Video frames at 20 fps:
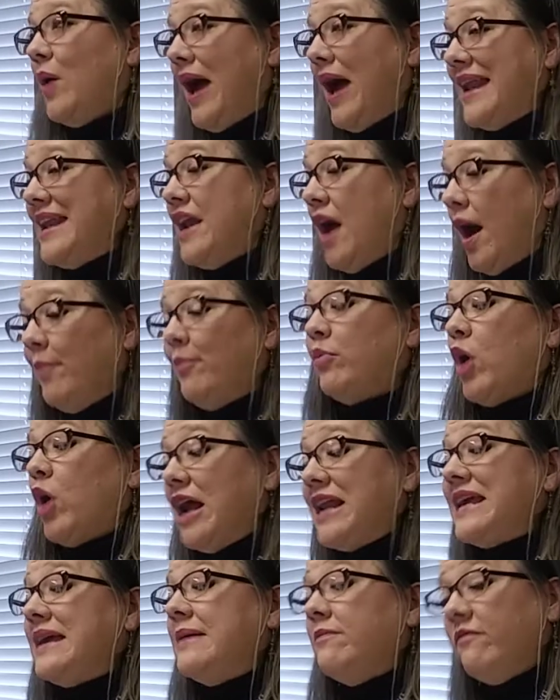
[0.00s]
not
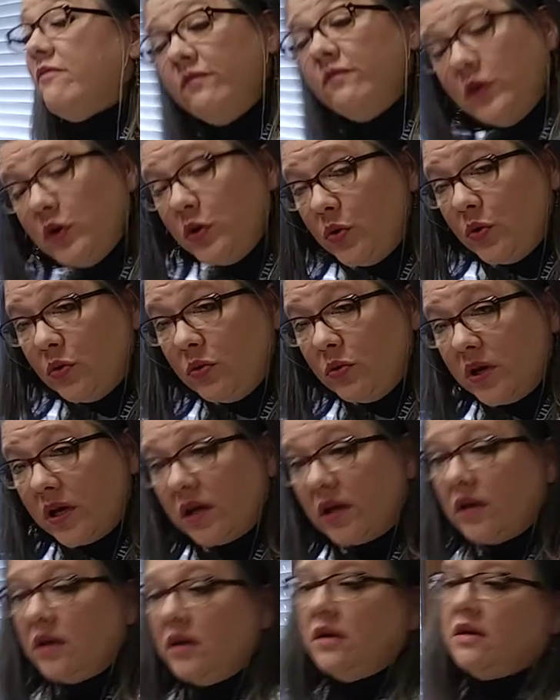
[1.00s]
brought him food,
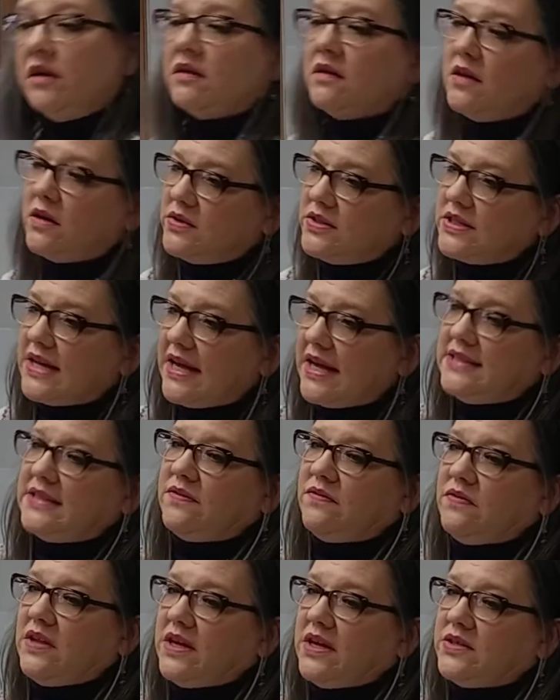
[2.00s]
those kinds
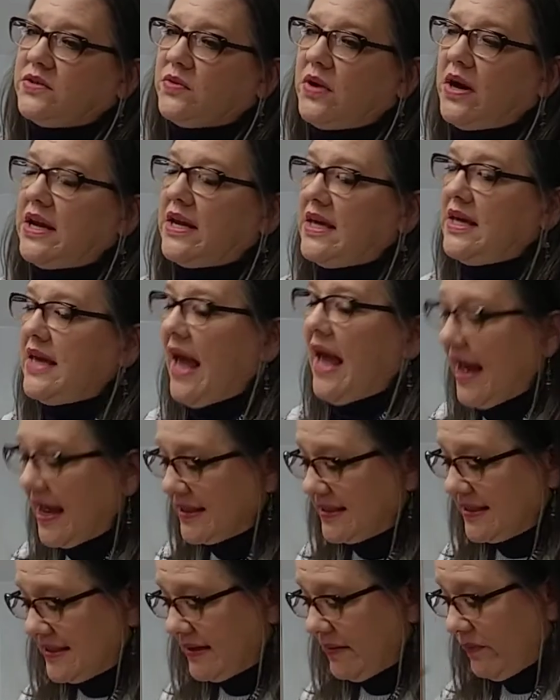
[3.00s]
of things, right? He
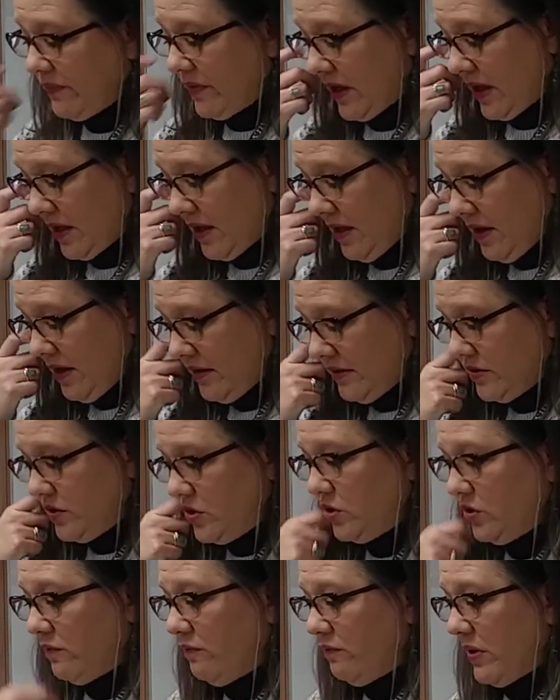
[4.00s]
had something
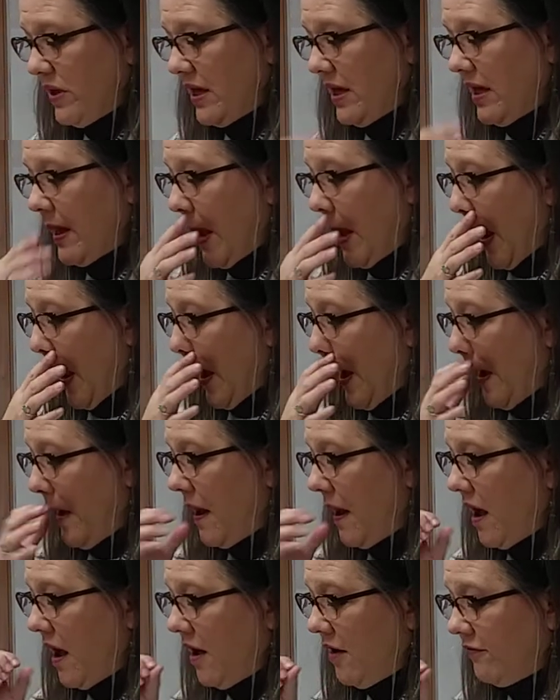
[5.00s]
to be
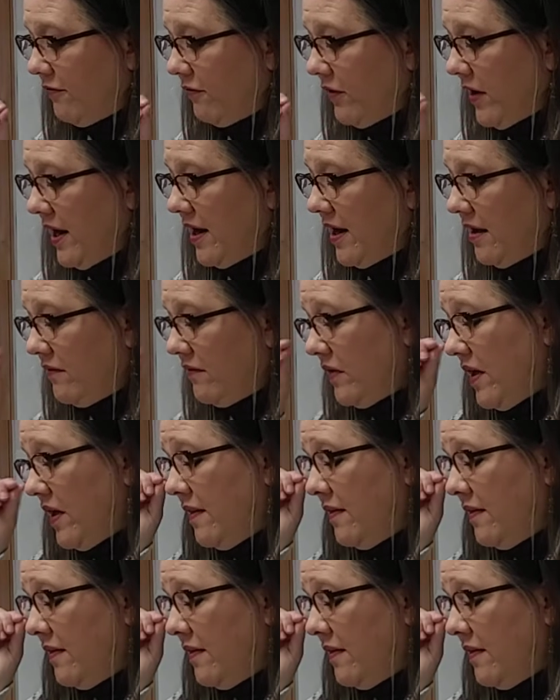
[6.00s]
afraid of.